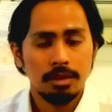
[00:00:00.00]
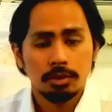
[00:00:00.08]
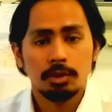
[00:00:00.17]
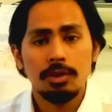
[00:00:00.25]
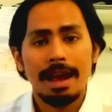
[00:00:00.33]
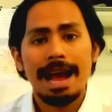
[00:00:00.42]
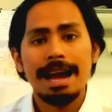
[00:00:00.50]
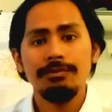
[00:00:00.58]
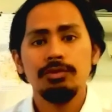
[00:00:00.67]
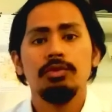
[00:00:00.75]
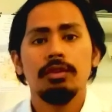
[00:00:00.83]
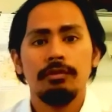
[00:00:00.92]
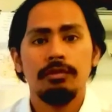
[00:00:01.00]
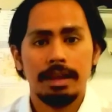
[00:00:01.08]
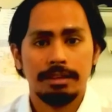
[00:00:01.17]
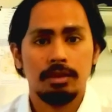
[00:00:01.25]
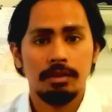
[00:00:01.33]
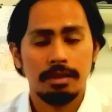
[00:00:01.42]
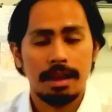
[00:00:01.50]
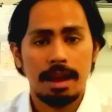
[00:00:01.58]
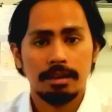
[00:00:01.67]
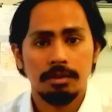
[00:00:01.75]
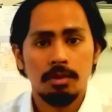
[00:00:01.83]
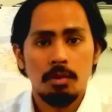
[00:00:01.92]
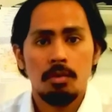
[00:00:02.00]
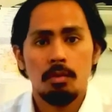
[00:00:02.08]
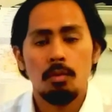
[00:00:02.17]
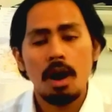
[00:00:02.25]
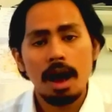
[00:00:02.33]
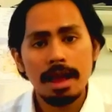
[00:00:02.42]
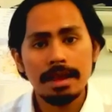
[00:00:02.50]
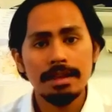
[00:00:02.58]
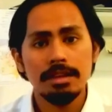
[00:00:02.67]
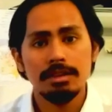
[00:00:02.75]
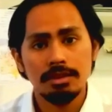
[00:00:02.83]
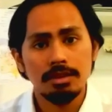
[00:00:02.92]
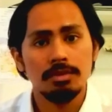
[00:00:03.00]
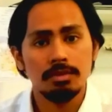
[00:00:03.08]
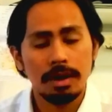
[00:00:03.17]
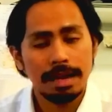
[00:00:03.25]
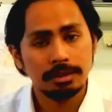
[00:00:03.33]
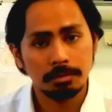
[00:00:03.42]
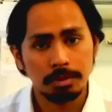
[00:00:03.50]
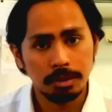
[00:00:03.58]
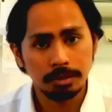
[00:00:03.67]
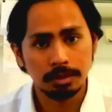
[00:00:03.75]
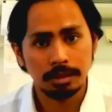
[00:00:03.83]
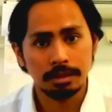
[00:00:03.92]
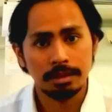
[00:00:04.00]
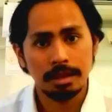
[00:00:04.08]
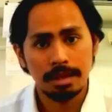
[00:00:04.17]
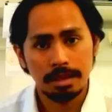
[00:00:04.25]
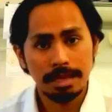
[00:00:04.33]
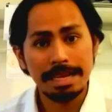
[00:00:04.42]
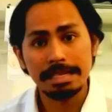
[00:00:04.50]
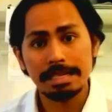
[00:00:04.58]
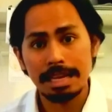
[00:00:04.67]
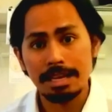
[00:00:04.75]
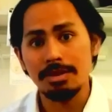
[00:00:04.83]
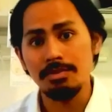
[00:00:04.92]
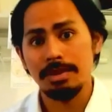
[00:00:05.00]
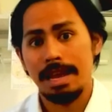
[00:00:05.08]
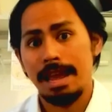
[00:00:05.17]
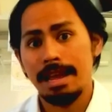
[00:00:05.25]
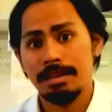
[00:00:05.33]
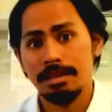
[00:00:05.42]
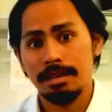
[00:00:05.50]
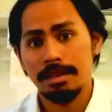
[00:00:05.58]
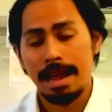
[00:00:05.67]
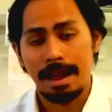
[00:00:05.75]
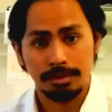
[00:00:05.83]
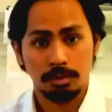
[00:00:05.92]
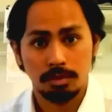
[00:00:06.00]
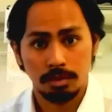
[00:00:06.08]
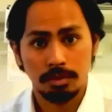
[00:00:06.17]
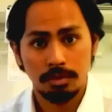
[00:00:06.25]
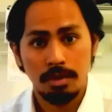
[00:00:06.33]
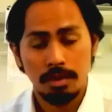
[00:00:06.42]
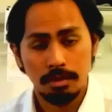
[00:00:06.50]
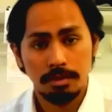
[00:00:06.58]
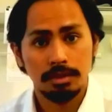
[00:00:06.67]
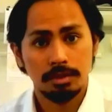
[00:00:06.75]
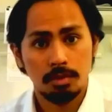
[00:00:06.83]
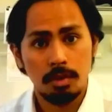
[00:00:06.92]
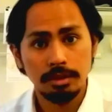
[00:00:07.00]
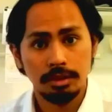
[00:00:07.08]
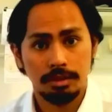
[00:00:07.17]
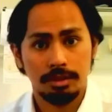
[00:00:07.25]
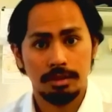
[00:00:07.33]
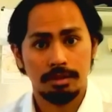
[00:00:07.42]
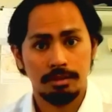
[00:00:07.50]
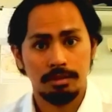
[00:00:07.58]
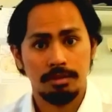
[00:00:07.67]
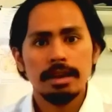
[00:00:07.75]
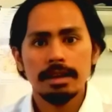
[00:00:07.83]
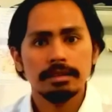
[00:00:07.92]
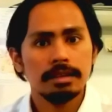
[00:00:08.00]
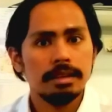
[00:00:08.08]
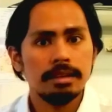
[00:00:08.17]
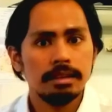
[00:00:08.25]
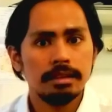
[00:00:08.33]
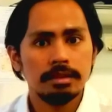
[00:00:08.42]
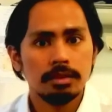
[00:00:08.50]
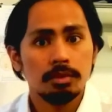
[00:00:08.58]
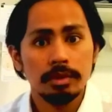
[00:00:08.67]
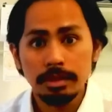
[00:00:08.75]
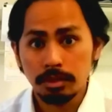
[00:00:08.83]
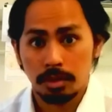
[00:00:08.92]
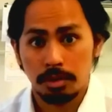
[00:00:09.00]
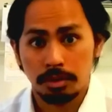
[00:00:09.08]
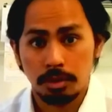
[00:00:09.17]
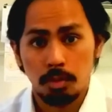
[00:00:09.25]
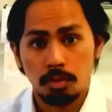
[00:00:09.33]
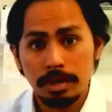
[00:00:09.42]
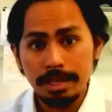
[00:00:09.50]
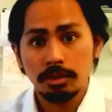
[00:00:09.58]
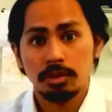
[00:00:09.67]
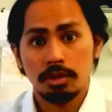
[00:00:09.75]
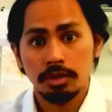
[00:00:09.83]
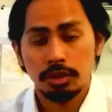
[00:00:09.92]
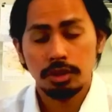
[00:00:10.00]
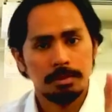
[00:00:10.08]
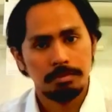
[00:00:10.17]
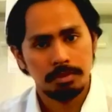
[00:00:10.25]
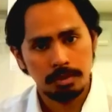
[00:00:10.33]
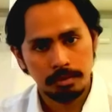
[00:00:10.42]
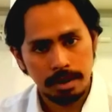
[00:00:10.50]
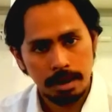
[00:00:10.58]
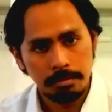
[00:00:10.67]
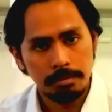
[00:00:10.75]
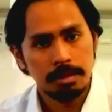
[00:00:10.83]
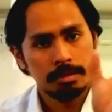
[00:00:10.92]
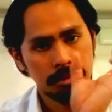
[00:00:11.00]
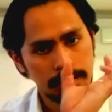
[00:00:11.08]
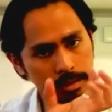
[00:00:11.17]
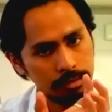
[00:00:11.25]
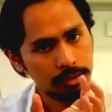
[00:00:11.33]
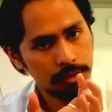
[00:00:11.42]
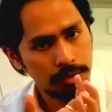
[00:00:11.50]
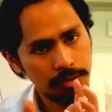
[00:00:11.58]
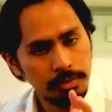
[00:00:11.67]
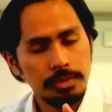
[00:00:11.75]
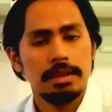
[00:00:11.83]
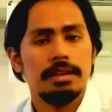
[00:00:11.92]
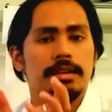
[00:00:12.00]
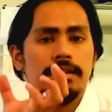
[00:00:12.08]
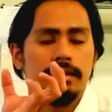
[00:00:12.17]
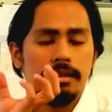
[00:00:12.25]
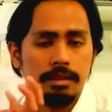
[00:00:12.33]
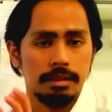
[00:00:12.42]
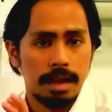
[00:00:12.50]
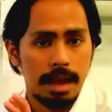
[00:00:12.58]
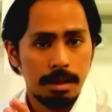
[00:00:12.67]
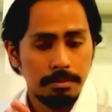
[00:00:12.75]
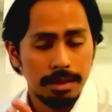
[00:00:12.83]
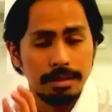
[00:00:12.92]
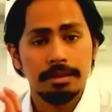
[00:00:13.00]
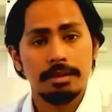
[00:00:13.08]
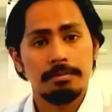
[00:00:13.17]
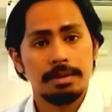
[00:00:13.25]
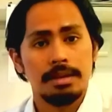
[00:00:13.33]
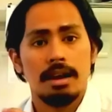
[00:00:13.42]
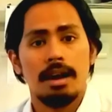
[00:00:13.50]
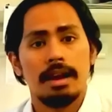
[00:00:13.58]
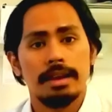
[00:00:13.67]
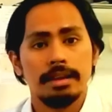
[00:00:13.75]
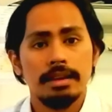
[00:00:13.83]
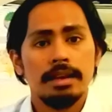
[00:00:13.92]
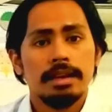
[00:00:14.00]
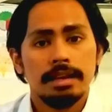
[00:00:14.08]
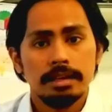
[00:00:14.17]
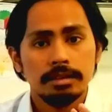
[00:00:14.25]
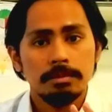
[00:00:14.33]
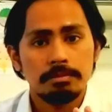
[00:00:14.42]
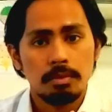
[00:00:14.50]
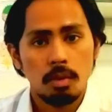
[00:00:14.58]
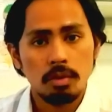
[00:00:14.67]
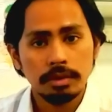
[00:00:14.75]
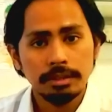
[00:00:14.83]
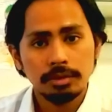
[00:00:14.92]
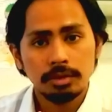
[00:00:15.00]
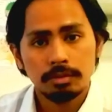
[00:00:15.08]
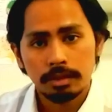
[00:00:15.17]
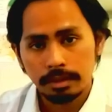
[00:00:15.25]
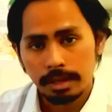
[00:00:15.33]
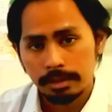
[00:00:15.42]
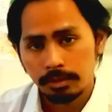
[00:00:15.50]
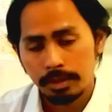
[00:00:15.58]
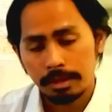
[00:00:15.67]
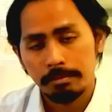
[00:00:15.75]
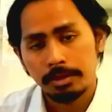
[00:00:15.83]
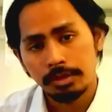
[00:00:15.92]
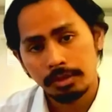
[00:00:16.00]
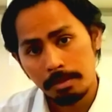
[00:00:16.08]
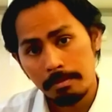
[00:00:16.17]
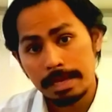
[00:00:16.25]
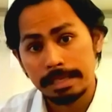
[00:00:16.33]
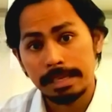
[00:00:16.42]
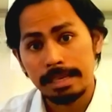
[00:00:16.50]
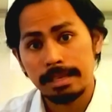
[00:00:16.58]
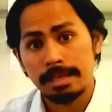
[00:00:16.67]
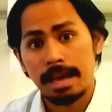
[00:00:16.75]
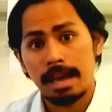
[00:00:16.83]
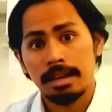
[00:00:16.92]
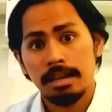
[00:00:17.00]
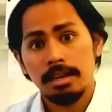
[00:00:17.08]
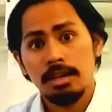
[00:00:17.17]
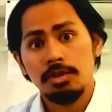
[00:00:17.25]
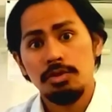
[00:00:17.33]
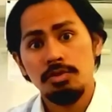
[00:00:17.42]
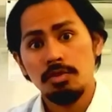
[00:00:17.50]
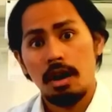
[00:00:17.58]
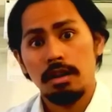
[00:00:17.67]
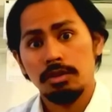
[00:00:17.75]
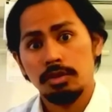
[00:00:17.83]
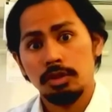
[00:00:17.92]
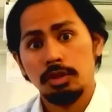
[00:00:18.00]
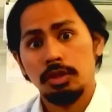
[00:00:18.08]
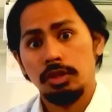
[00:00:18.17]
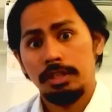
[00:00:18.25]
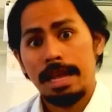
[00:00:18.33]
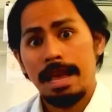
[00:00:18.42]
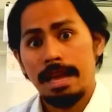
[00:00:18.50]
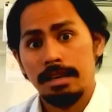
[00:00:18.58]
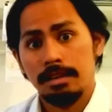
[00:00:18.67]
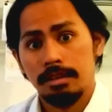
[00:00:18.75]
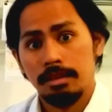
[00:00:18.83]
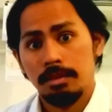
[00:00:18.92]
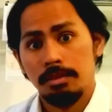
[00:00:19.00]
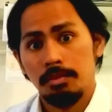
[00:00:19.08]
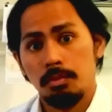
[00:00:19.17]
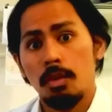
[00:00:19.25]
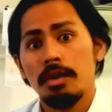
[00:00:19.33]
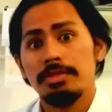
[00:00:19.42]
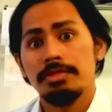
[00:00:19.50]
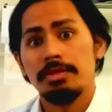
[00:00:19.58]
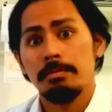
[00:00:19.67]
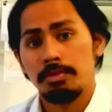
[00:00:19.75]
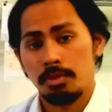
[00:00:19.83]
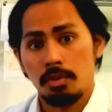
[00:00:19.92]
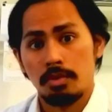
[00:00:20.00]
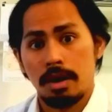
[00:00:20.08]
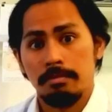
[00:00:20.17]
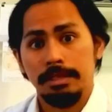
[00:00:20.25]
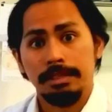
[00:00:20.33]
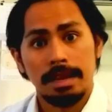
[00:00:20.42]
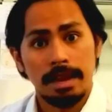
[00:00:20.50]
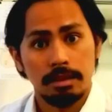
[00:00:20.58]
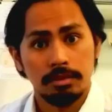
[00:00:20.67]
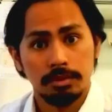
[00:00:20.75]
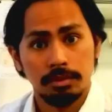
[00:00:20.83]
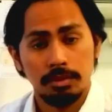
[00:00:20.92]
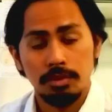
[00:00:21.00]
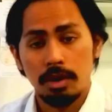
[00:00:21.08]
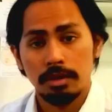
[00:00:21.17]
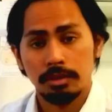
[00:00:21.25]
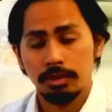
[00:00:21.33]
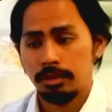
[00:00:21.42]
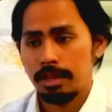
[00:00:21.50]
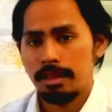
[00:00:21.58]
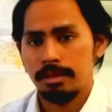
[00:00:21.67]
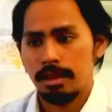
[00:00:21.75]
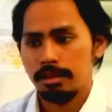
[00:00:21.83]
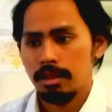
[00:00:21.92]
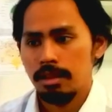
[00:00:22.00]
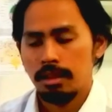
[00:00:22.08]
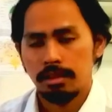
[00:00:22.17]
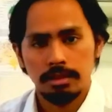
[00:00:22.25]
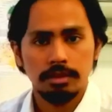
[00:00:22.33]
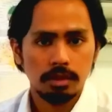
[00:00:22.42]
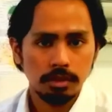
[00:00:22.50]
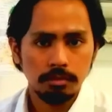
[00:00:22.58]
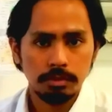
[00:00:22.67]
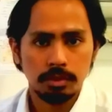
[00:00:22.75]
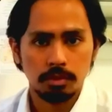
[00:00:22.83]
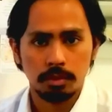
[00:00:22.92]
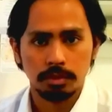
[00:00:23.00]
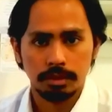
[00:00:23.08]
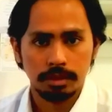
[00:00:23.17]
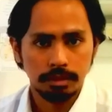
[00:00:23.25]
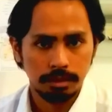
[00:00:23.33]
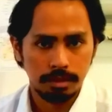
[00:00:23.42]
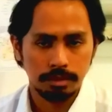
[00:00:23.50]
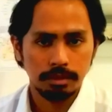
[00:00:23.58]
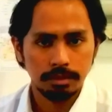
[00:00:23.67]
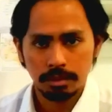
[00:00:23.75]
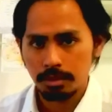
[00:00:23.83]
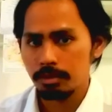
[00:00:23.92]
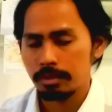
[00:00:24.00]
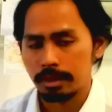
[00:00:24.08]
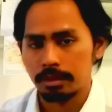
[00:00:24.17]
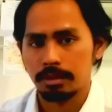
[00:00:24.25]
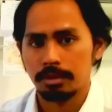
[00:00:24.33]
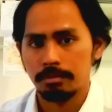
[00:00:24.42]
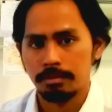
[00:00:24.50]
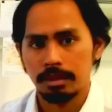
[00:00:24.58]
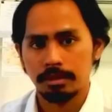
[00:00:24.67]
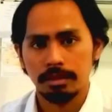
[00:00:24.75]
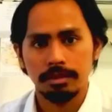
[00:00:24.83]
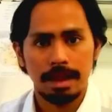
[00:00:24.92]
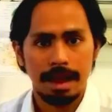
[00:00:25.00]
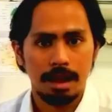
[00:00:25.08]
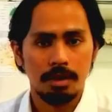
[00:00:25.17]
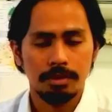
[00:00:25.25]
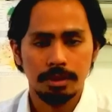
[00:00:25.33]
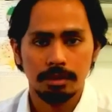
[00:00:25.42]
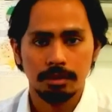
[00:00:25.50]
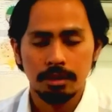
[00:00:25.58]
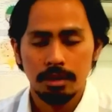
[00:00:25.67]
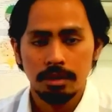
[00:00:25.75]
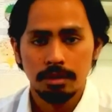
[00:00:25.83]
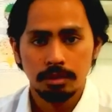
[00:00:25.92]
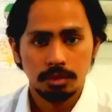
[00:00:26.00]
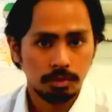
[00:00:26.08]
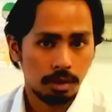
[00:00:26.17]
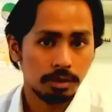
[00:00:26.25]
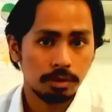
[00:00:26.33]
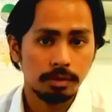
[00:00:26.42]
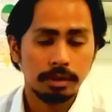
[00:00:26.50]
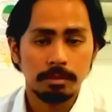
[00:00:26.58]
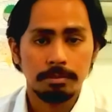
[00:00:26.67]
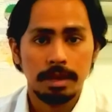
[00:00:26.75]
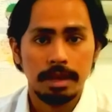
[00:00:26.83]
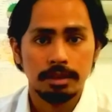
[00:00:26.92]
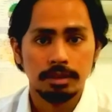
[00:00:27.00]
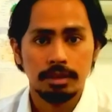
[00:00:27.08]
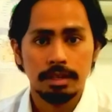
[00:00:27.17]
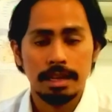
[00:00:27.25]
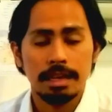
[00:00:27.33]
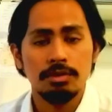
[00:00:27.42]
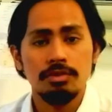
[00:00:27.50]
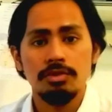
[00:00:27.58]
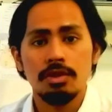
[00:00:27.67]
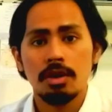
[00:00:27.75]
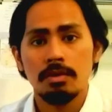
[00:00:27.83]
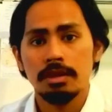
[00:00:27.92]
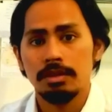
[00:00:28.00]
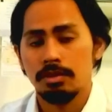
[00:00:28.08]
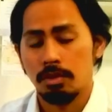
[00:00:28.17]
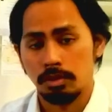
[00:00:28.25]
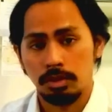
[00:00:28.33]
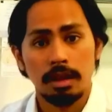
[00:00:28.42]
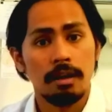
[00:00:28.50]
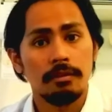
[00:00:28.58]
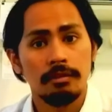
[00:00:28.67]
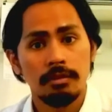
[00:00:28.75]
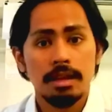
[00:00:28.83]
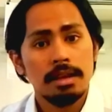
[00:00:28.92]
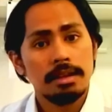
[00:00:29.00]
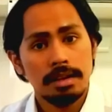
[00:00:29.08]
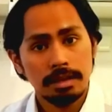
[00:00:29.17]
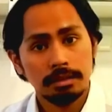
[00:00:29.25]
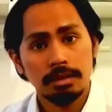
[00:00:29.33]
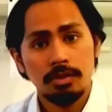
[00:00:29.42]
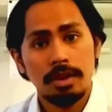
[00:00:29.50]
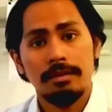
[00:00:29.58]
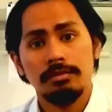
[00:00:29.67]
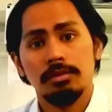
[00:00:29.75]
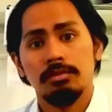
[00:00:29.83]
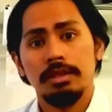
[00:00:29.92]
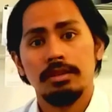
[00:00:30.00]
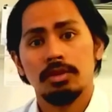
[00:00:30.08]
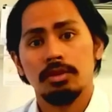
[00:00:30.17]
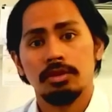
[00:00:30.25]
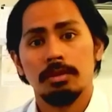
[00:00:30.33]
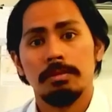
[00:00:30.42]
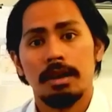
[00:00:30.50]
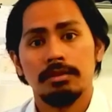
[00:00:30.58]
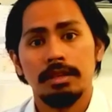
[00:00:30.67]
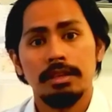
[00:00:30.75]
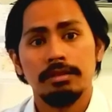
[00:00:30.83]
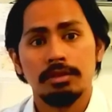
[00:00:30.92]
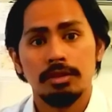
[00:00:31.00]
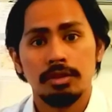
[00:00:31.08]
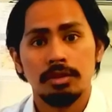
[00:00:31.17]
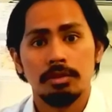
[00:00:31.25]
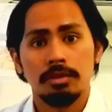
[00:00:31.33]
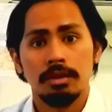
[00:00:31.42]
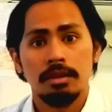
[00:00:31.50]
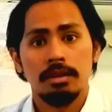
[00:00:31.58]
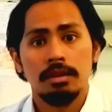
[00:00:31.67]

So you have to reflect on that. Why you as a person think that you can answer this question. Next is research. Research the program, and then the institute, and then the lab, and then the PI. It is important to relate to the admissions committee that you understand what the program entails. You understand that these are the resources, this is the curriculum, this is how they're structuring the PhD, and you know it yourself. Next is you have to research about the institute.